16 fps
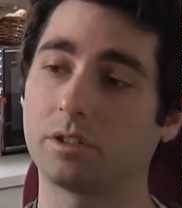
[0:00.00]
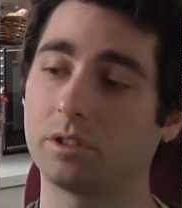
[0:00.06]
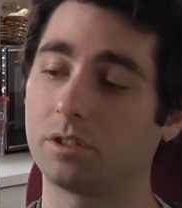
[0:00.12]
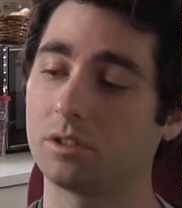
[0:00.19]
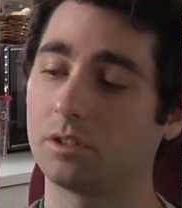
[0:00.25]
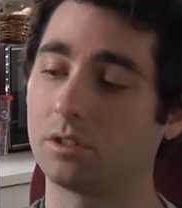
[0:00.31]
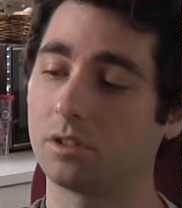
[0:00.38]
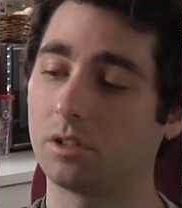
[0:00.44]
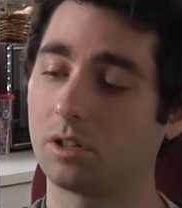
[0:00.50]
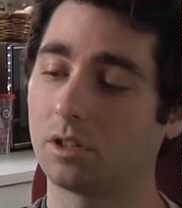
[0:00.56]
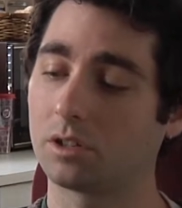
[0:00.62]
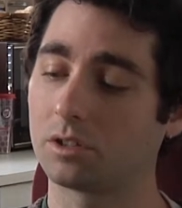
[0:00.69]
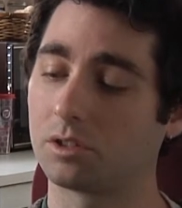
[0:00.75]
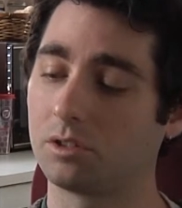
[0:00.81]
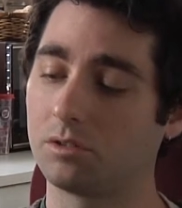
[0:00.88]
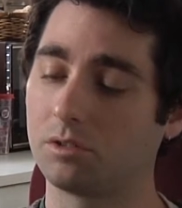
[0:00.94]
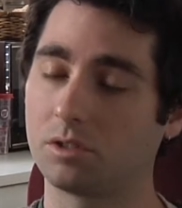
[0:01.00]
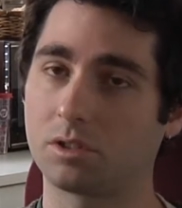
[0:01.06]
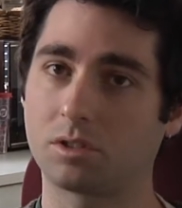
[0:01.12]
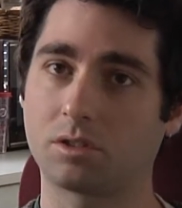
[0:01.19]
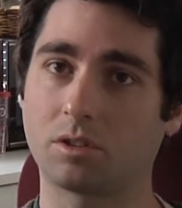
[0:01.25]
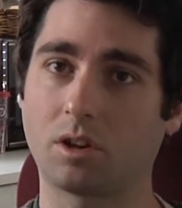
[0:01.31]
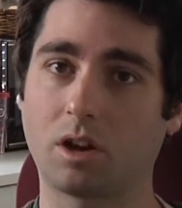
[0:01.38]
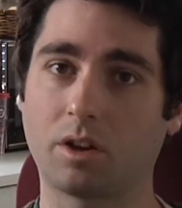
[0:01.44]
And our
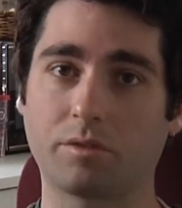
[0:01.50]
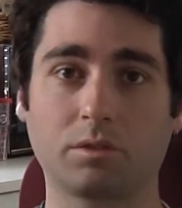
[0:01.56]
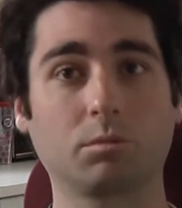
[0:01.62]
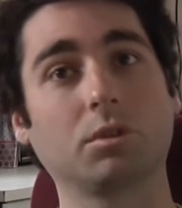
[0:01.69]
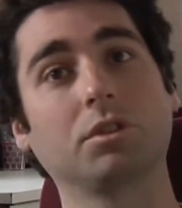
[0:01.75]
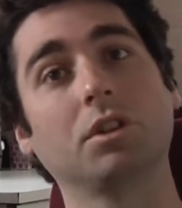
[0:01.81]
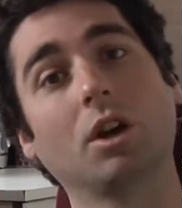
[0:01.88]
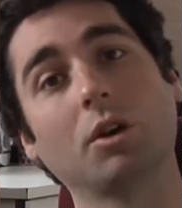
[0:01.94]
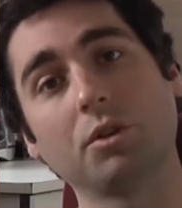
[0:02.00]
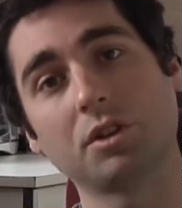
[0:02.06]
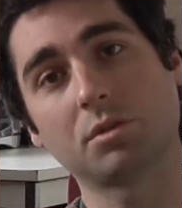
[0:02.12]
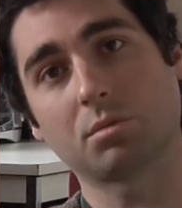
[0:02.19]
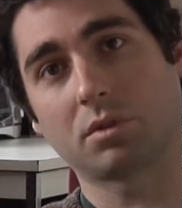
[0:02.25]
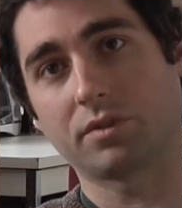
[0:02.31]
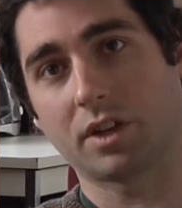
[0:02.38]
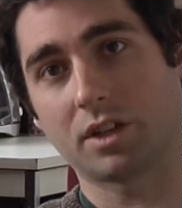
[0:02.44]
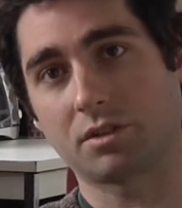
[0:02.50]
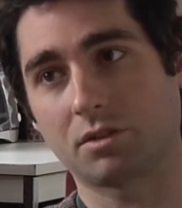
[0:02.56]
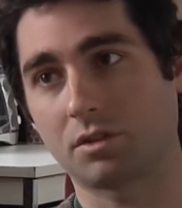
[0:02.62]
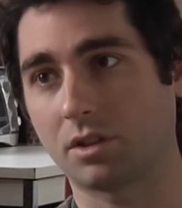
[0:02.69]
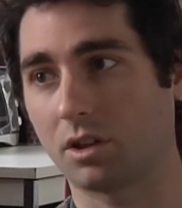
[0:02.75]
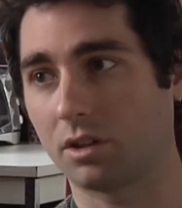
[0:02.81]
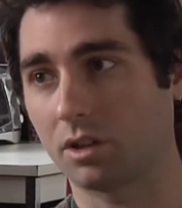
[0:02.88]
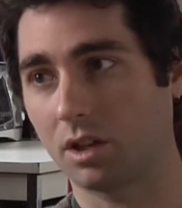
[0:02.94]
students often will know these
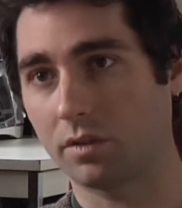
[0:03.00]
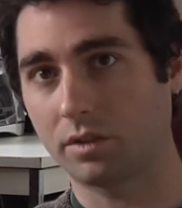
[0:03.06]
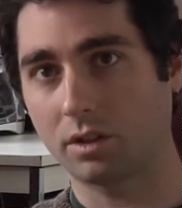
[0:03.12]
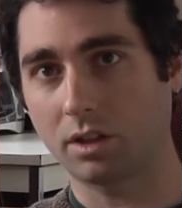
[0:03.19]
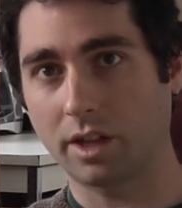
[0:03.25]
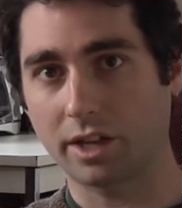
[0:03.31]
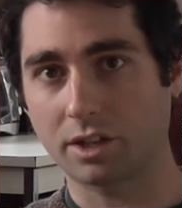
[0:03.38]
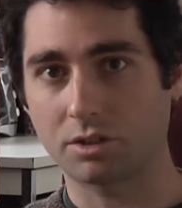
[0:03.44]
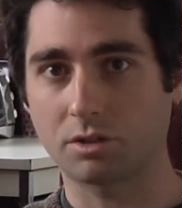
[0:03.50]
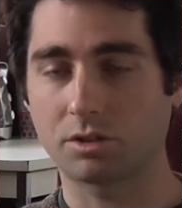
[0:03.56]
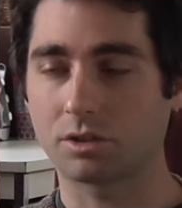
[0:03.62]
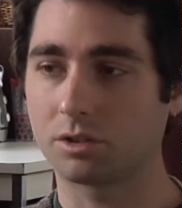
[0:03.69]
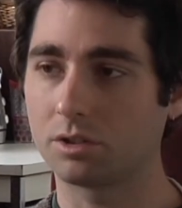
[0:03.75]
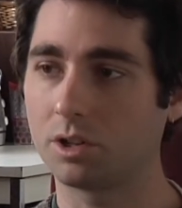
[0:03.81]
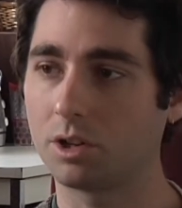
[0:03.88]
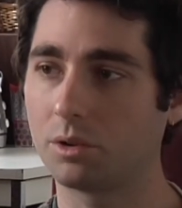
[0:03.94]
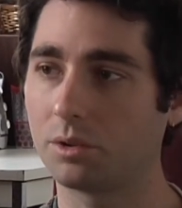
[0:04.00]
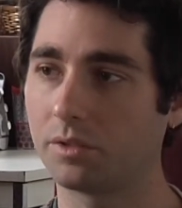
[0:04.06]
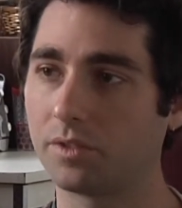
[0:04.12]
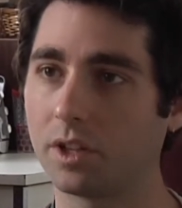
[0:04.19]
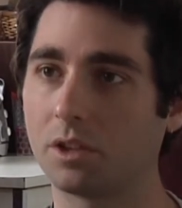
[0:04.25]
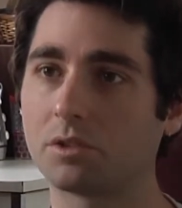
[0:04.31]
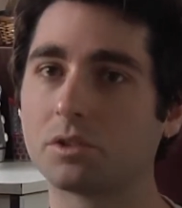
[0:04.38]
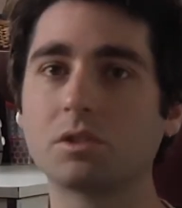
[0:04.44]
professors that are giving the lectures or know the
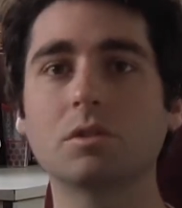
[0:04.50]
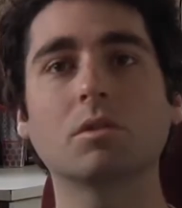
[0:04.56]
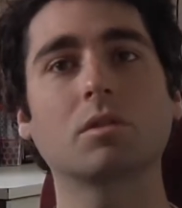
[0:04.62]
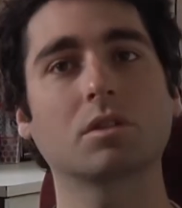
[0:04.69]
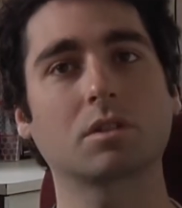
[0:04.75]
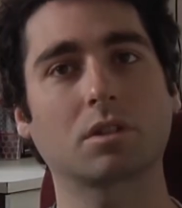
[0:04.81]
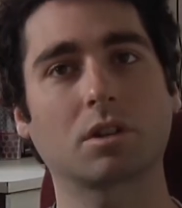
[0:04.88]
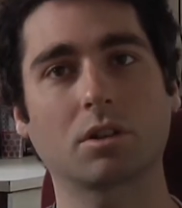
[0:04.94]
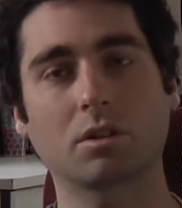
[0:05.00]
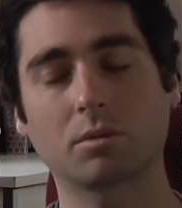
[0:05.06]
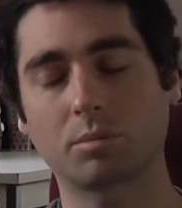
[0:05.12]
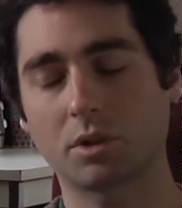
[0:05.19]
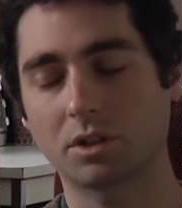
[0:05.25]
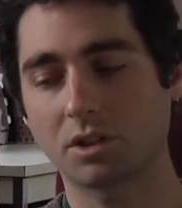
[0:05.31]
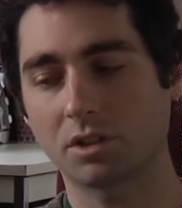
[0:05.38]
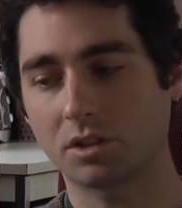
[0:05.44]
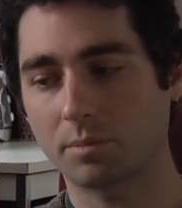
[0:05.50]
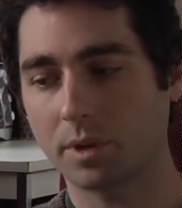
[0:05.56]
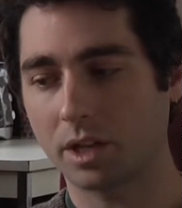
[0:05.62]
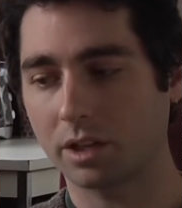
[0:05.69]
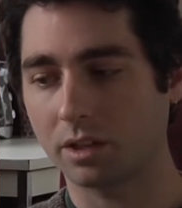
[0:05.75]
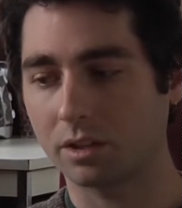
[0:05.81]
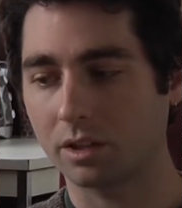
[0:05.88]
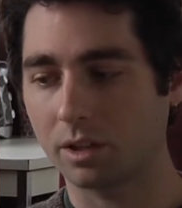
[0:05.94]
fellow students that are
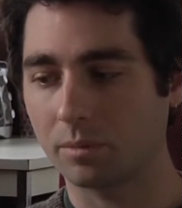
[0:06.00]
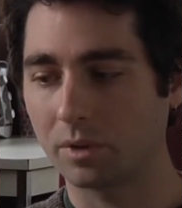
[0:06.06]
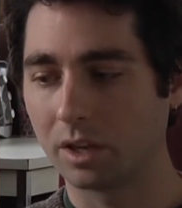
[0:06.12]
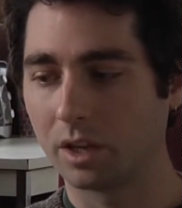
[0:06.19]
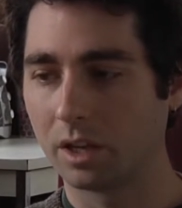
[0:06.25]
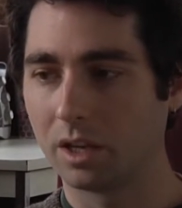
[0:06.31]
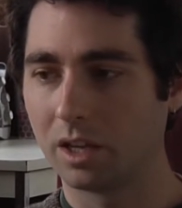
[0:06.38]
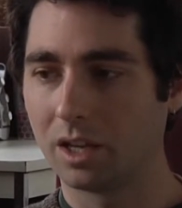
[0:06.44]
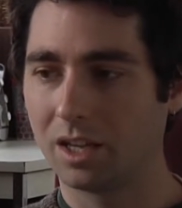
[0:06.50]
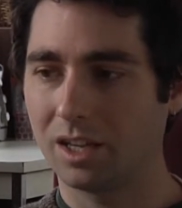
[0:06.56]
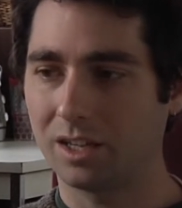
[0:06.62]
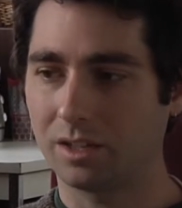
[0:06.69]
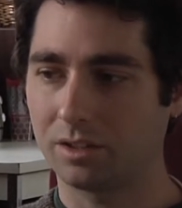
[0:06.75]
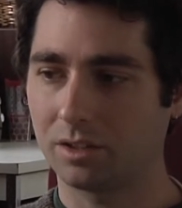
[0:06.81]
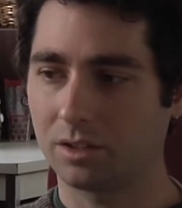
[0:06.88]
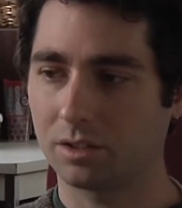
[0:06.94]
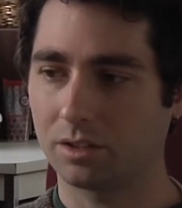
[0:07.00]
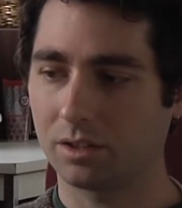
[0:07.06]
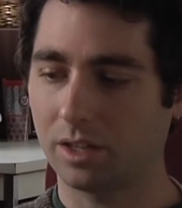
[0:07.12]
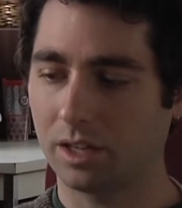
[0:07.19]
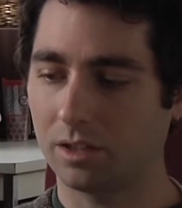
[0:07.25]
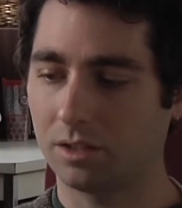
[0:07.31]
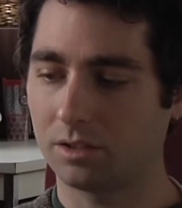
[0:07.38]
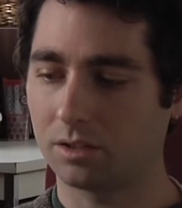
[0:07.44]
participating in them. And I think that
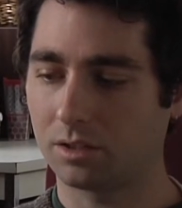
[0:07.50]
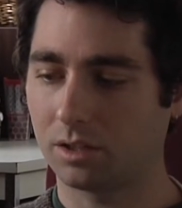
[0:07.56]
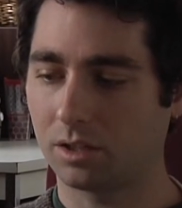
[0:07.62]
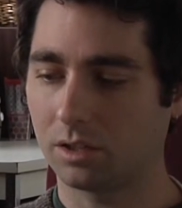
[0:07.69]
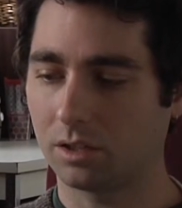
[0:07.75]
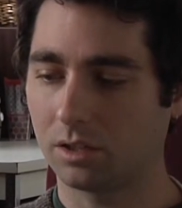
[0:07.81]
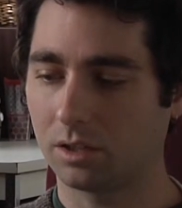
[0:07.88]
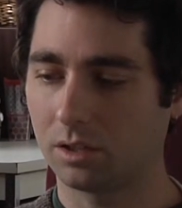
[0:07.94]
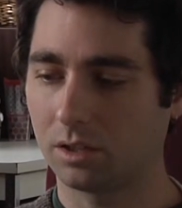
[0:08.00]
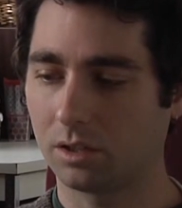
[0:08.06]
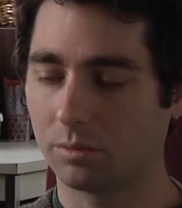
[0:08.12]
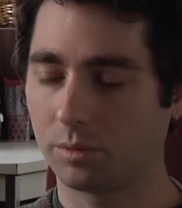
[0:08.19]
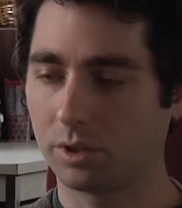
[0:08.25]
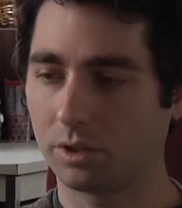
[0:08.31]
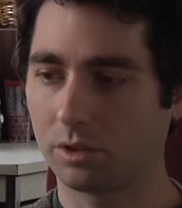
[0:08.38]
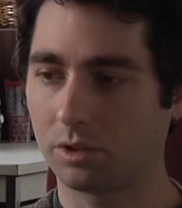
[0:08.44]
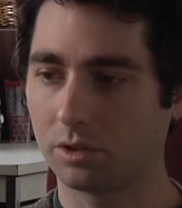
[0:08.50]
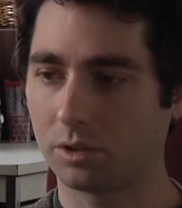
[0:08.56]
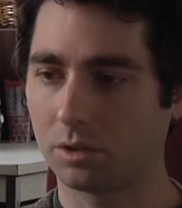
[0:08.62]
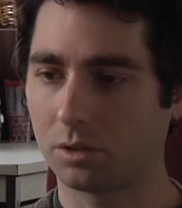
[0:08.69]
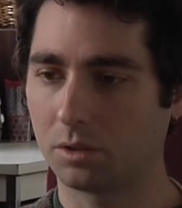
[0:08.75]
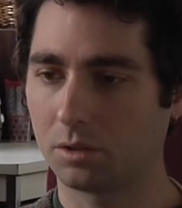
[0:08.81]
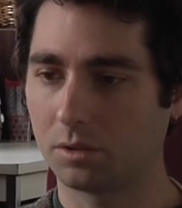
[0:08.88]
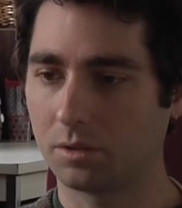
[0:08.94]
that is a really
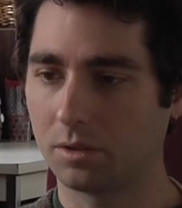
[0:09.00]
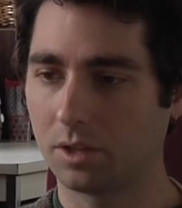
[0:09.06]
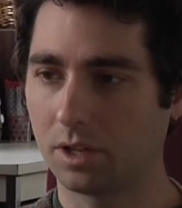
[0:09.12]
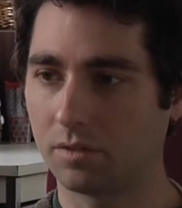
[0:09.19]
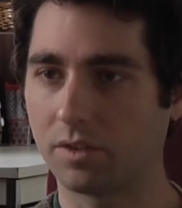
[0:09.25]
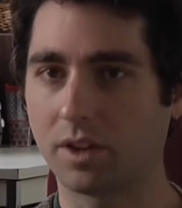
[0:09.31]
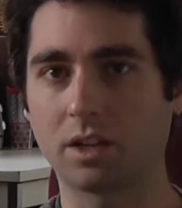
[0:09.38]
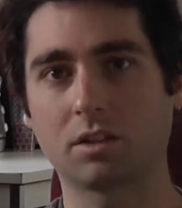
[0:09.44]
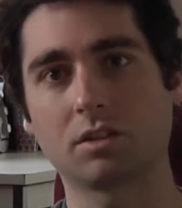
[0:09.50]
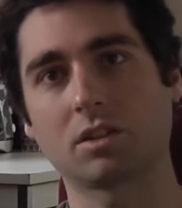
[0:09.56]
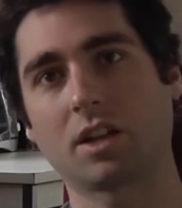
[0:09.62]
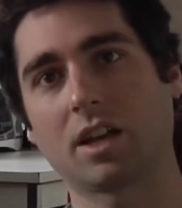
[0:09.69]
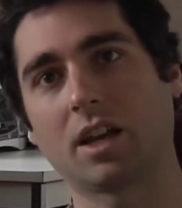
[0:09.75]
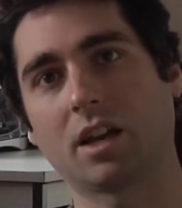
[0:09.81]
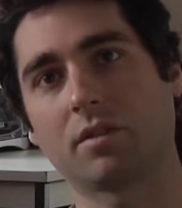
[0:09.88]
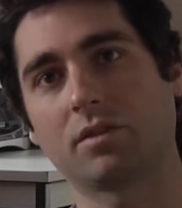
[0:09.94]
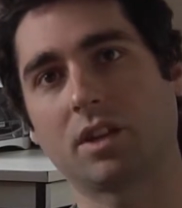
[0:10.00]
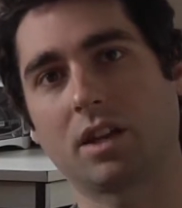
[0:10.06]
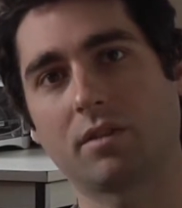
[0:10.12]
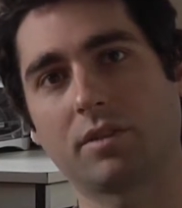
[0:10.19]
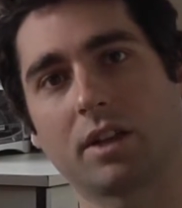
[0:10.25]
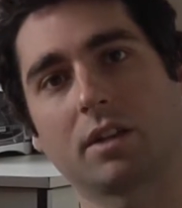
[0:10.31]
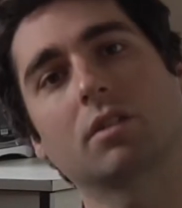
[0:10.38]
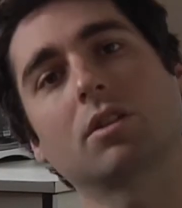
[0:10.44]
good advantage to have
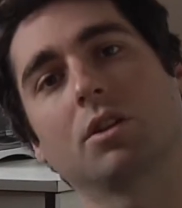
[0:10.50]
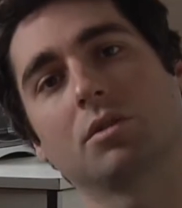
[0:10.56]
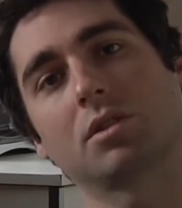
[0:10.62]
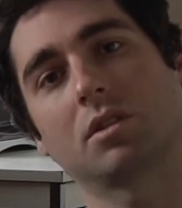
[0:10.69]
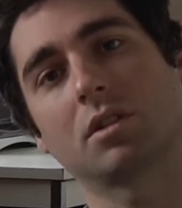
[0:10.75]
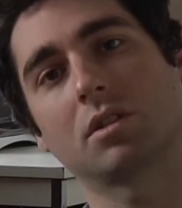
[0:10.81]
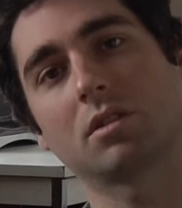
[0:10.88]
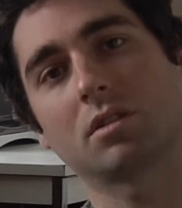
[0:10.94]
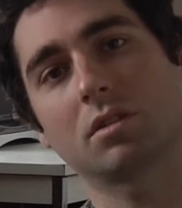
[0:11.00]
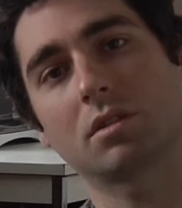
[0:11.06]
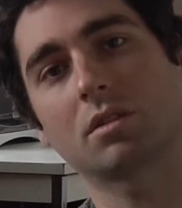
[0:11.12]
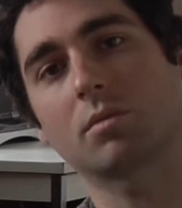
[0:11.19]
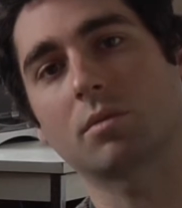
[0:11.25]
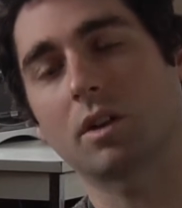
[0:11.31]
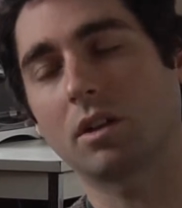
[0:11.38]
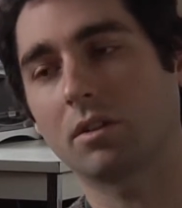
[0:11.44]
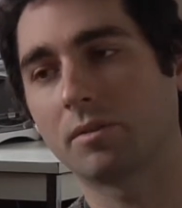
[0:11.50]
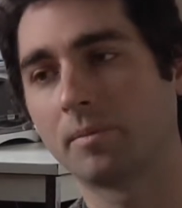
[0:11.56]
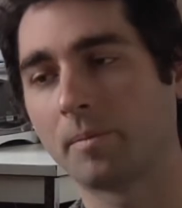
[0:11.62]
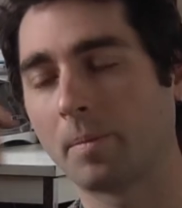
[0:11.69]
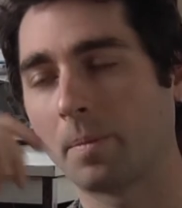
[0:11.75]
that closeness as well.